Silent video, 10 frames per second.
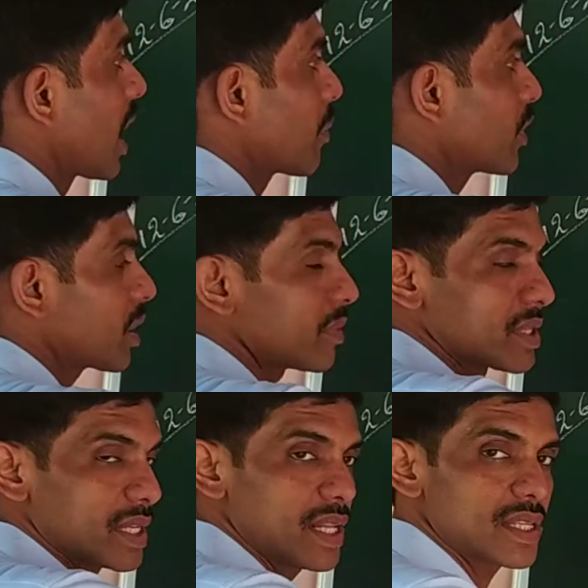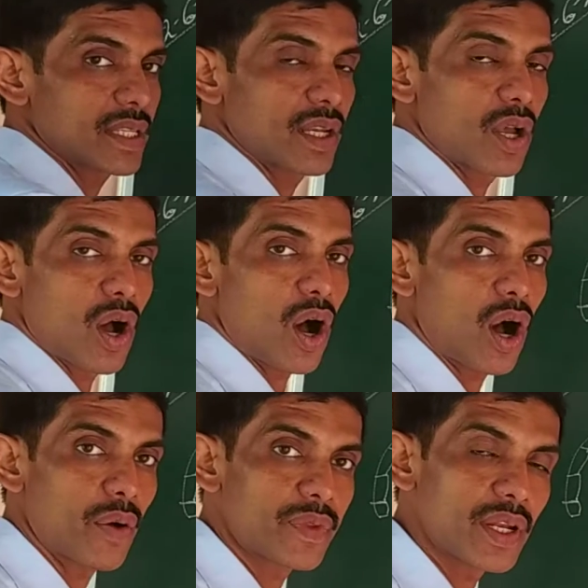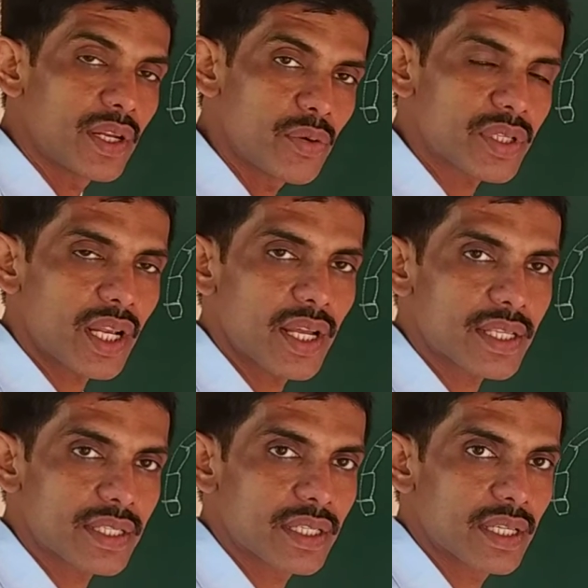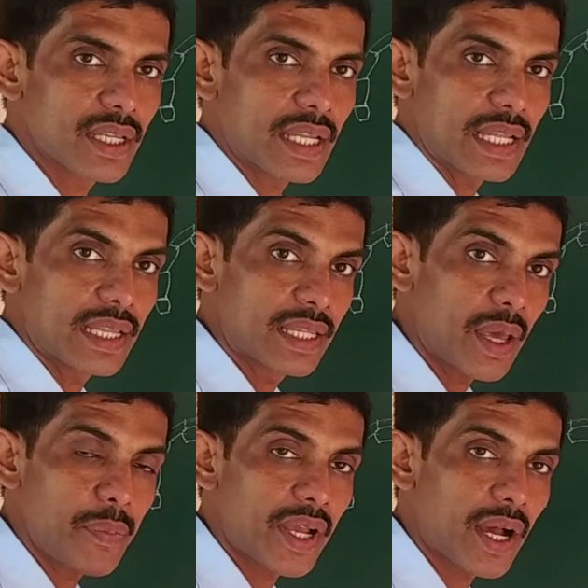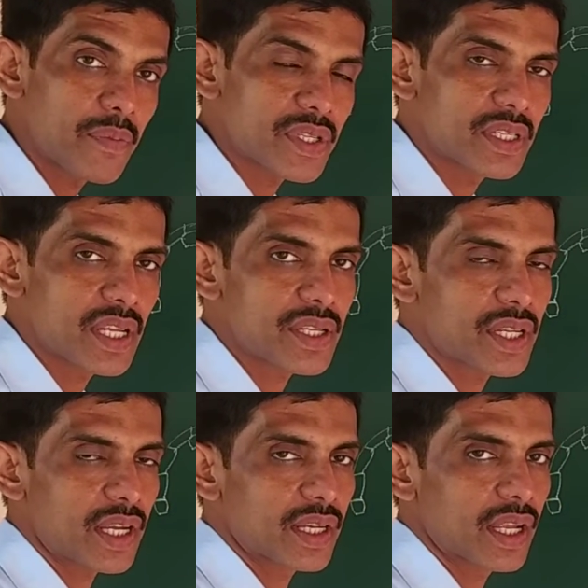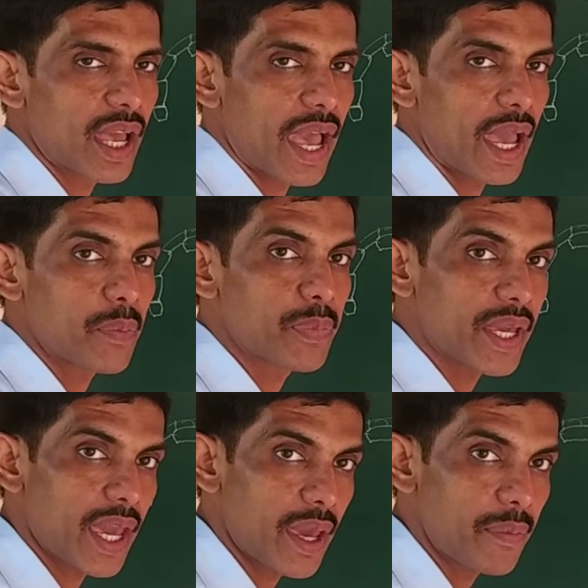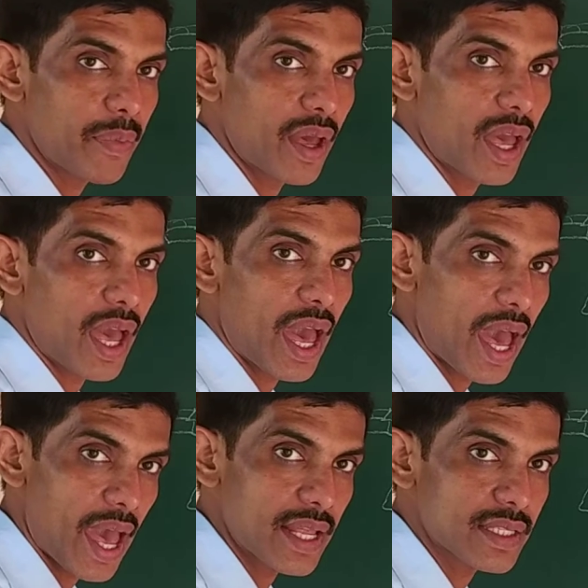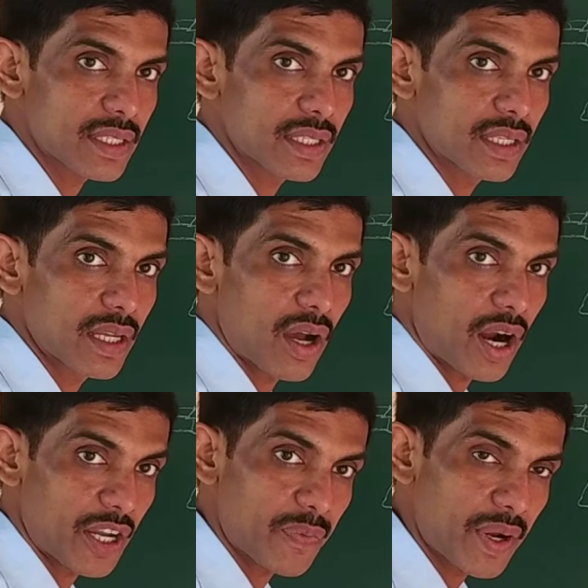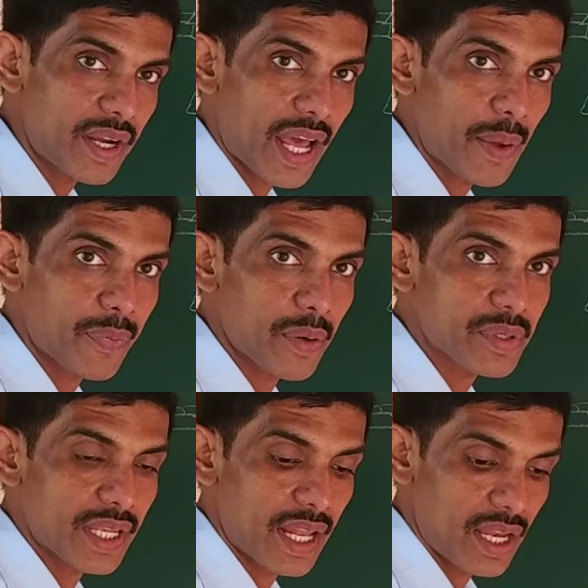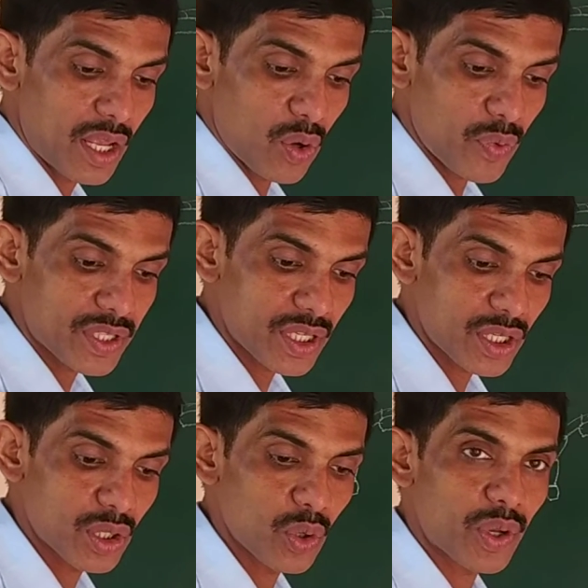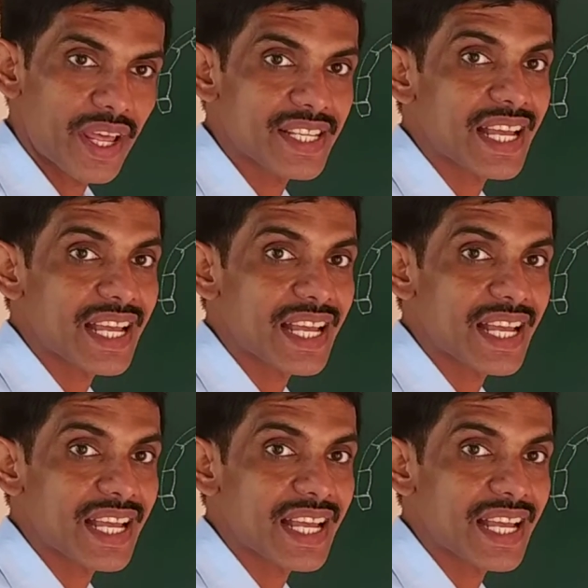hypodermal cells, of the nucellus, they becomes distinct and behave as a different type of cell which is known as